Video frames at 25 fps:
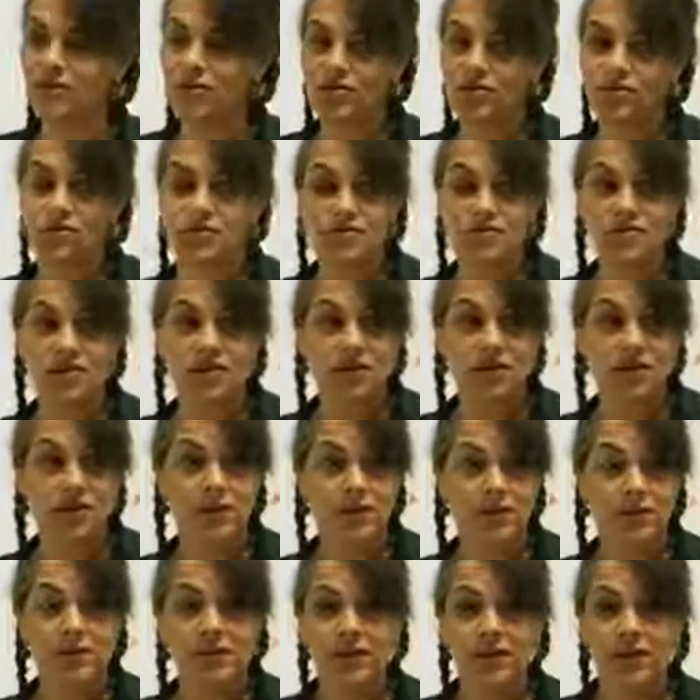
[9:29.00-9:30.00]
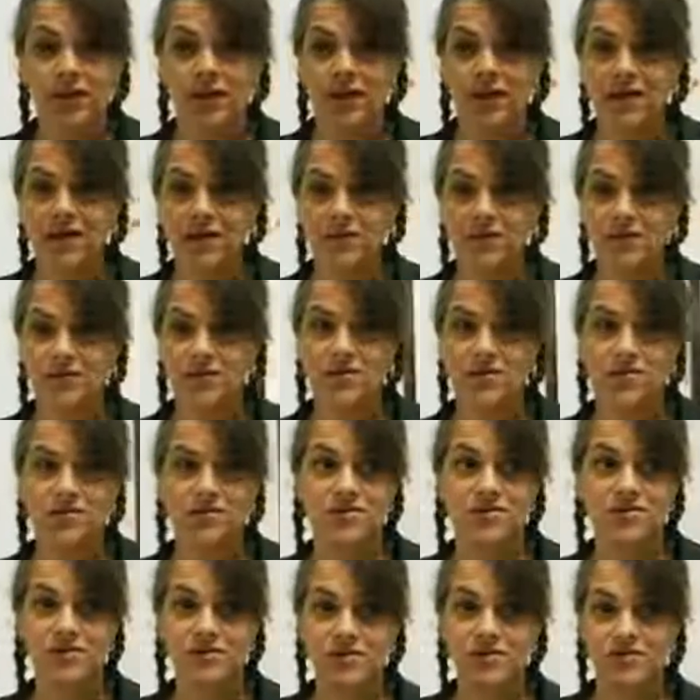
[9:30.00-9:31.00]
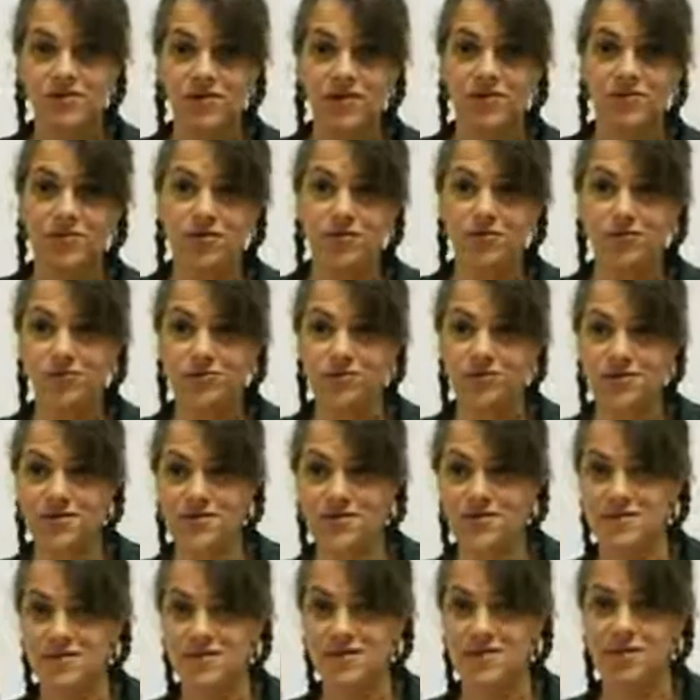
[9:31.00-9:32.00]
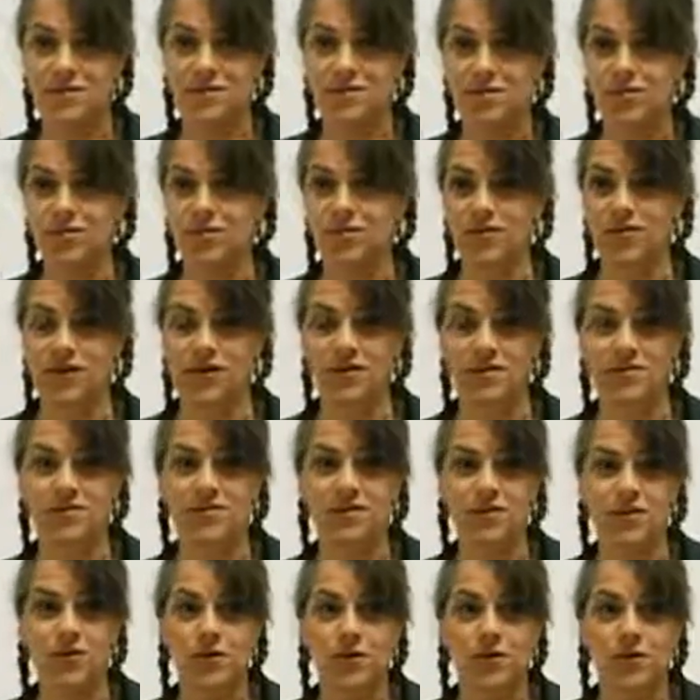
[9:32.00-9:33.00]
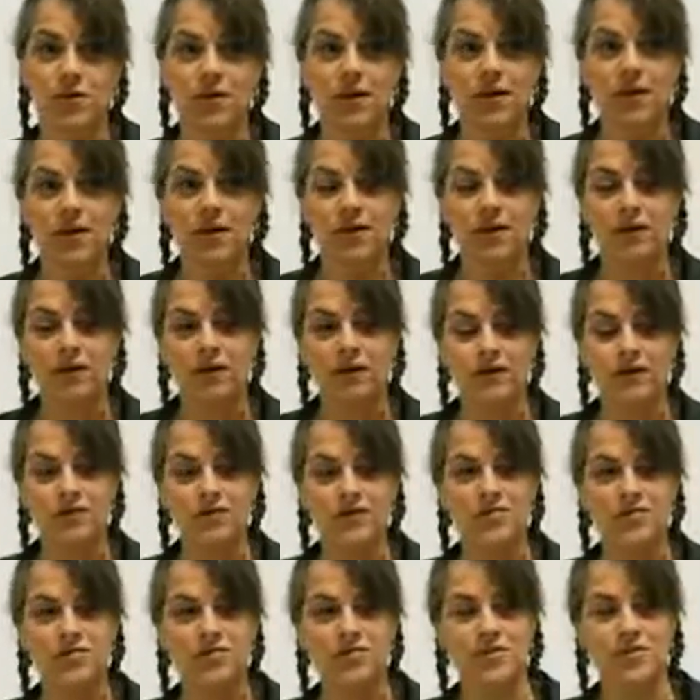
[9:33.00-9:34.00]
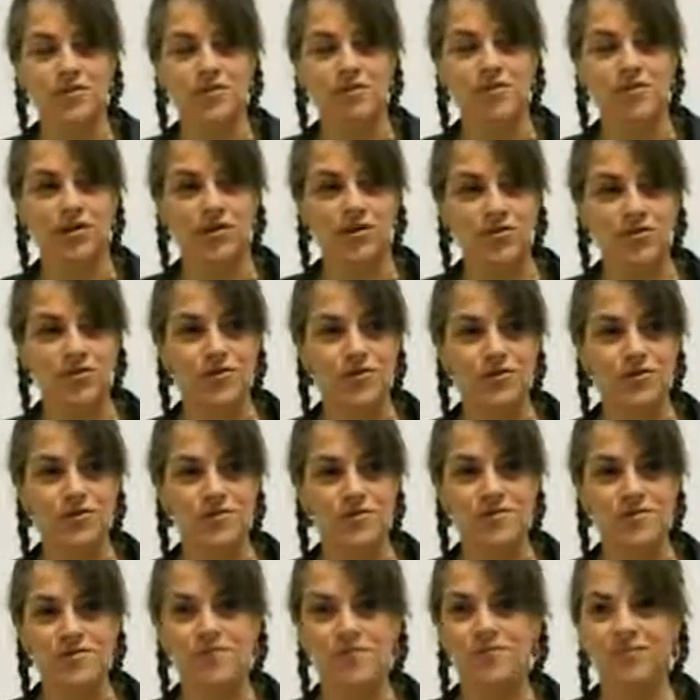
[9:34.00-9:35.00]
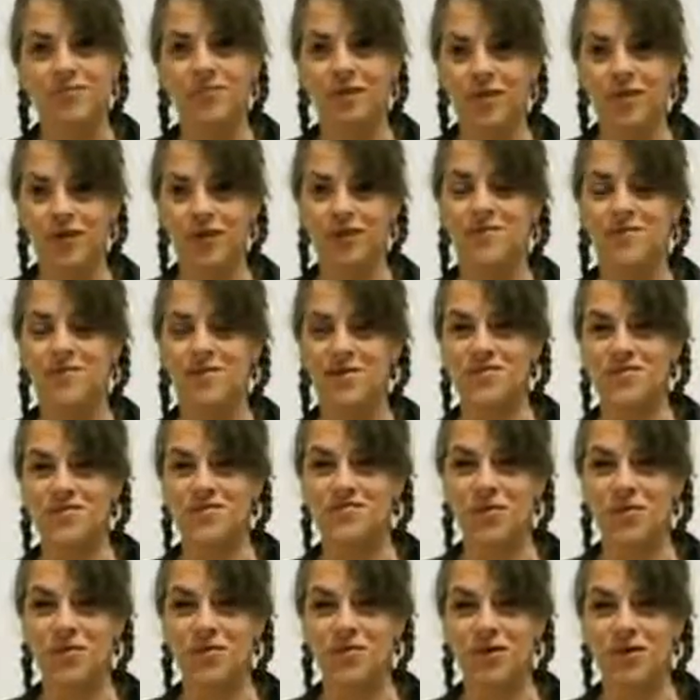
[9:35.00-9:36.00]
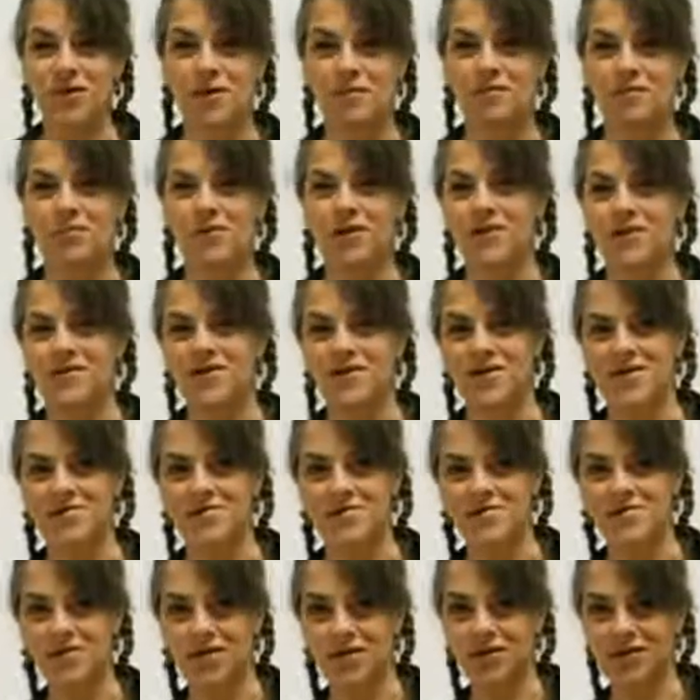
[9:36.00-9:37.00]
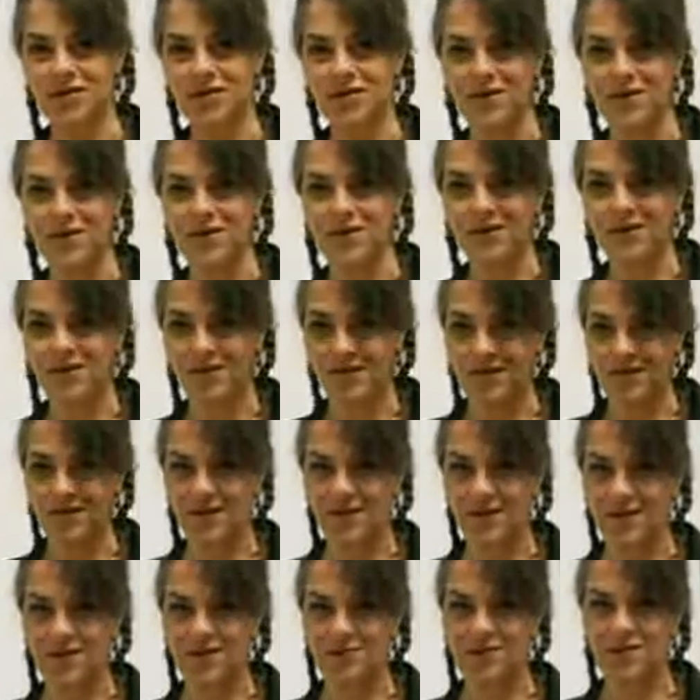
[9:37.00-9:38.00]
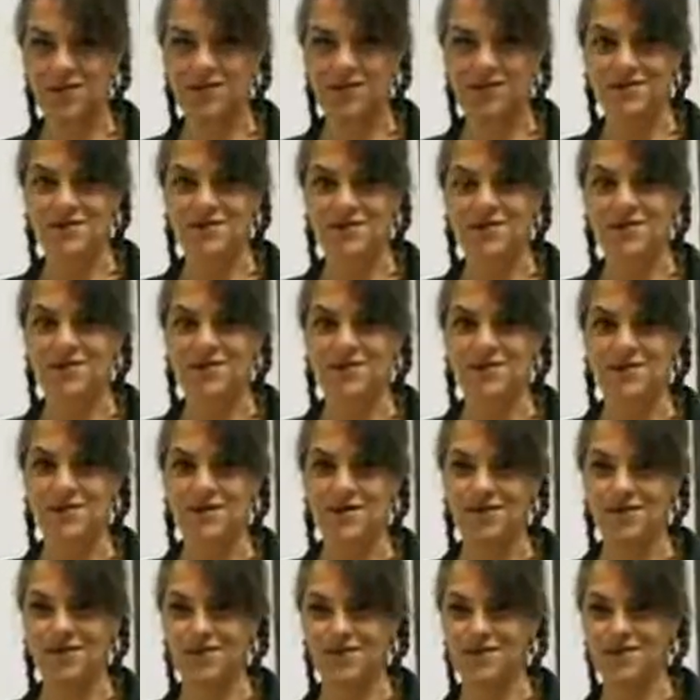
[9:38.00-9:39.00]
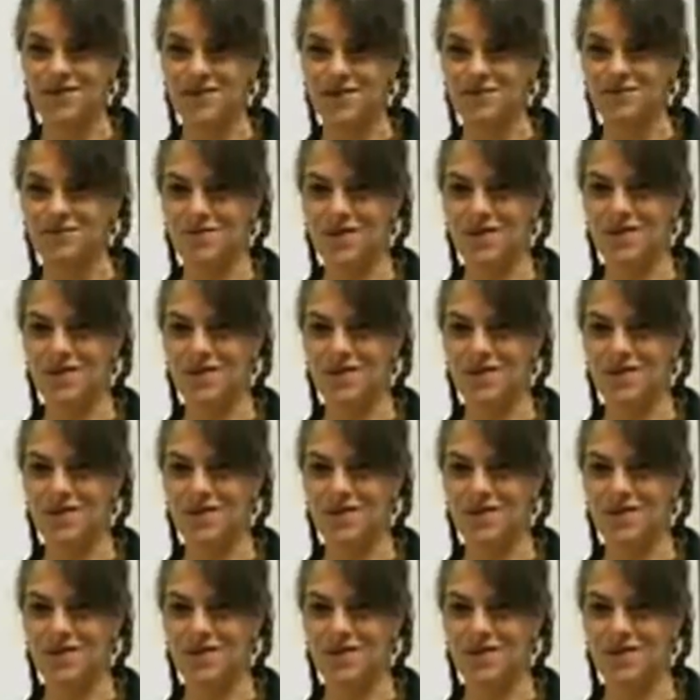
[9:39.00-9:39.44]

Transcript: And when I was young, Egon Schiele was my favourite artist. I mean, without a doubt. And I got into him because I liked David Bowie, and David Bowie emulated Egon Schiele